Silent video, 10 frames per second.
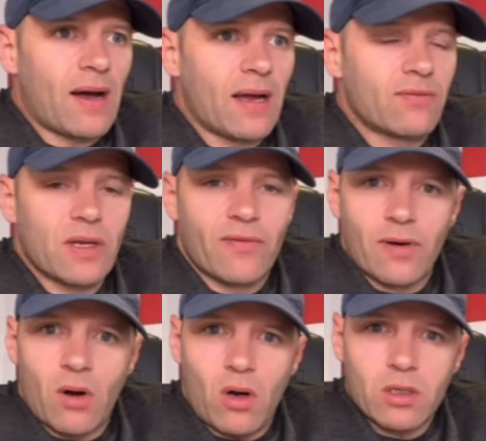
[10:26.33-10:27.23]
five
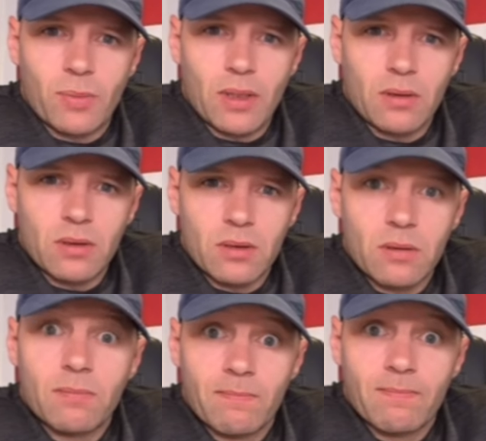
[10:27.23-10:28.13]
different
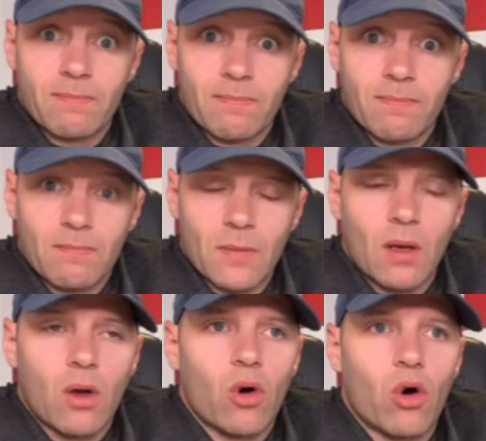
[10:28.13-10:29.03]
hospitals
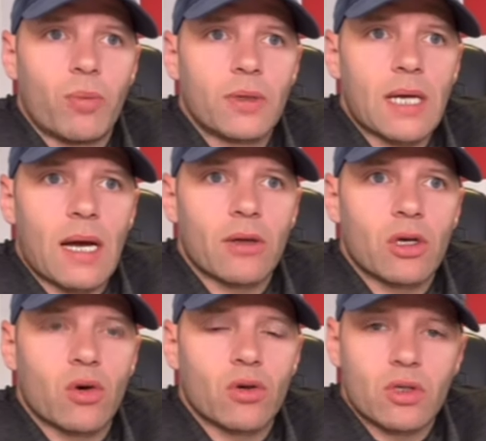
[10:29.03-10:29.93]
up and
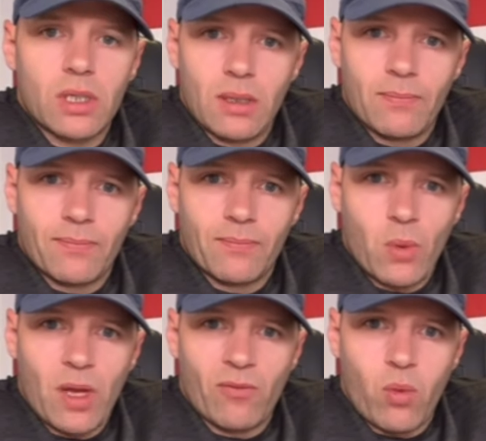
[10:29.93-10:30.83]
down the country
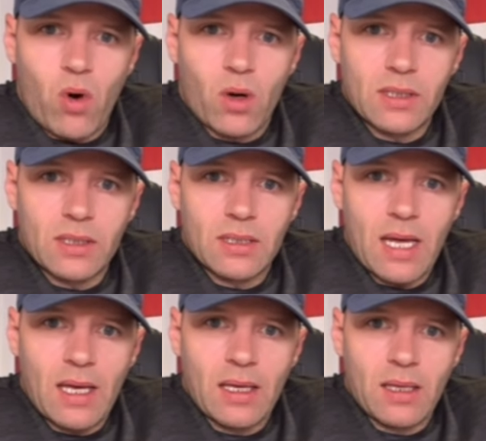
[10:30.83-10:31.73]
where I've walked
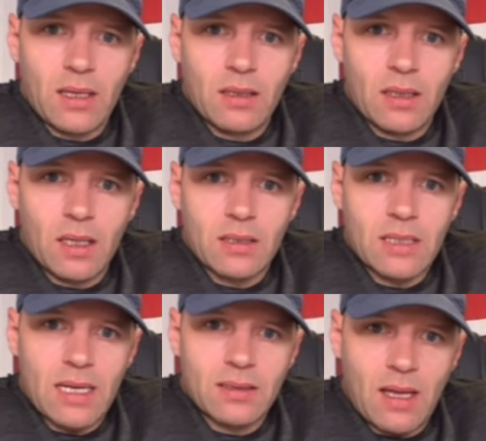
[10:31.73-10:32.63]
into the A&E and
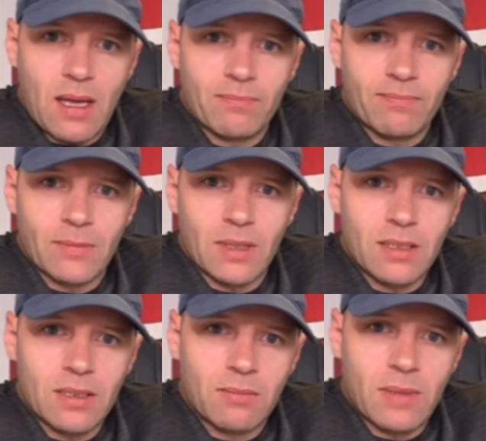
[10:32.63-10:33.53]
said to them,
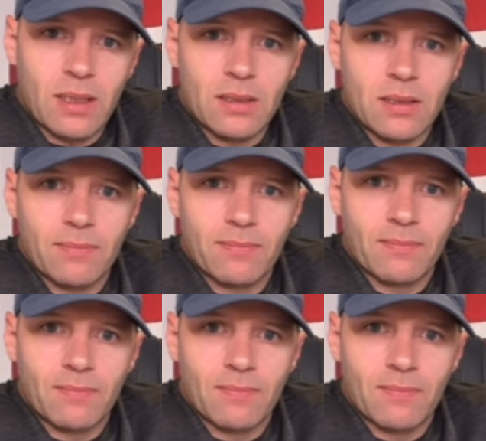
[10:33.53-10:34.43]
listen mate,
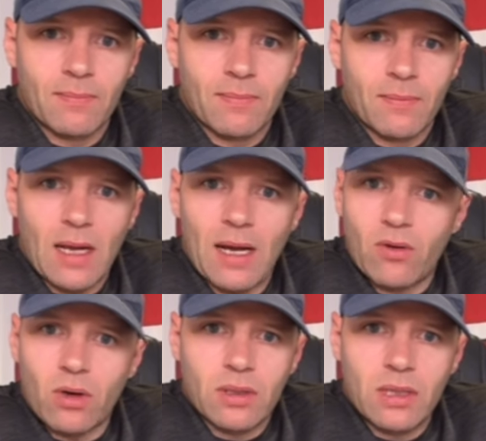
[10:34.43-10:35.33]

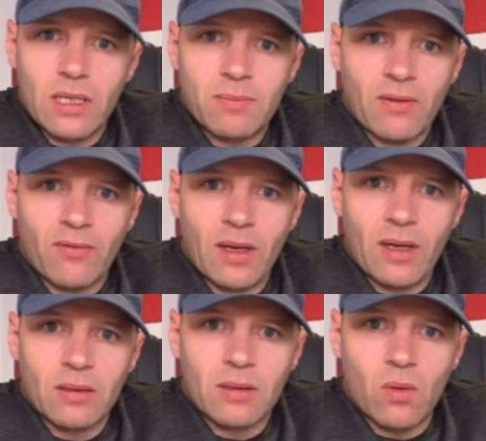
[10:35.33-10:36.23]
I've got these mad
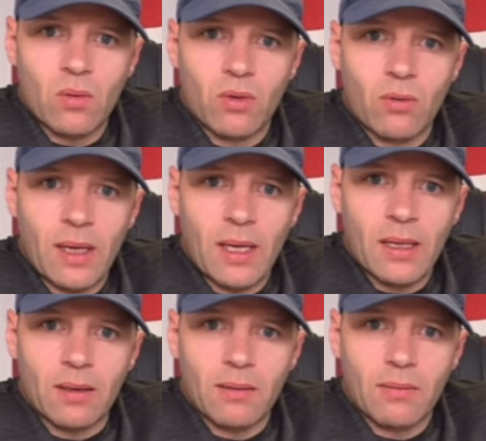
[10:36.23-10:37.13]
feelings going through my
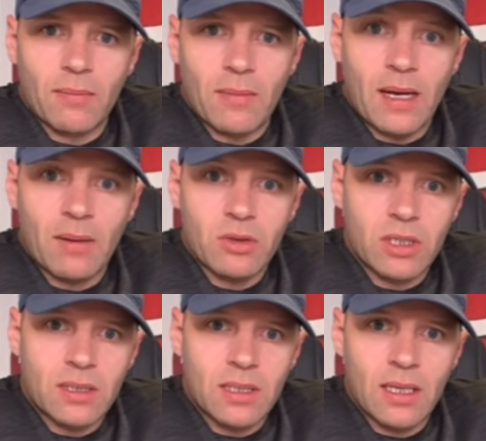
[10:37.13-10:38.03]
head and I'm
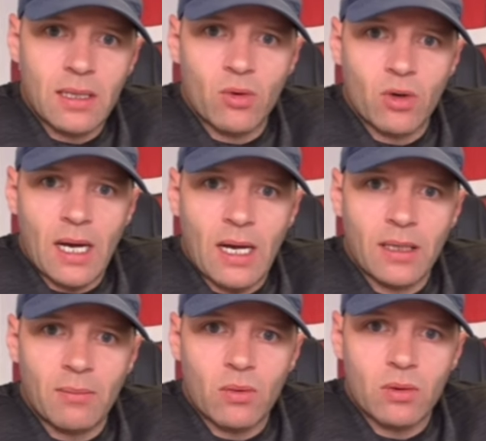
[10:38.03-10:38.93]
shit scared and I'm going to
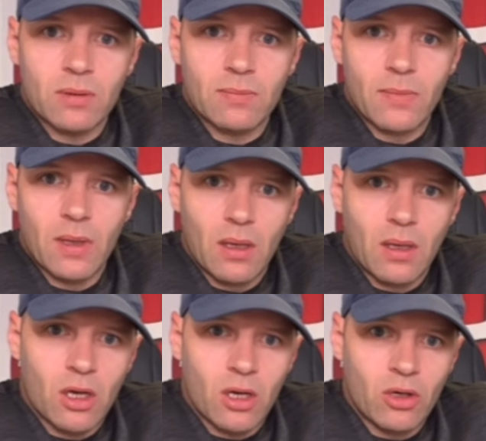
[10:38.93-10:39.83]
carry them out.
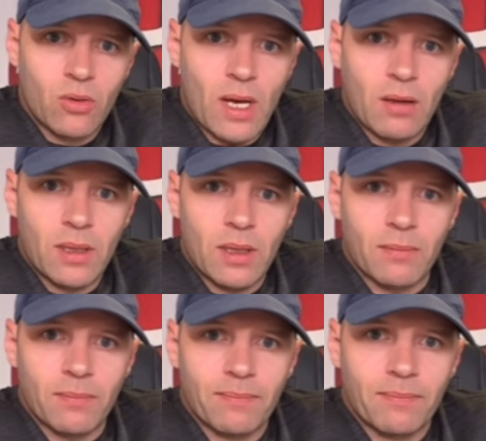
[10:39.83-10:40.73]
Can you help
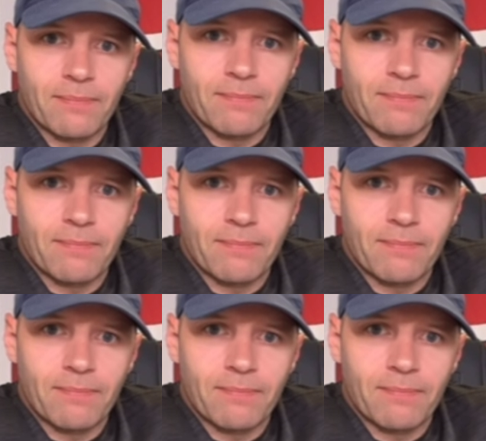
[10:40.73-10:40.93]
me?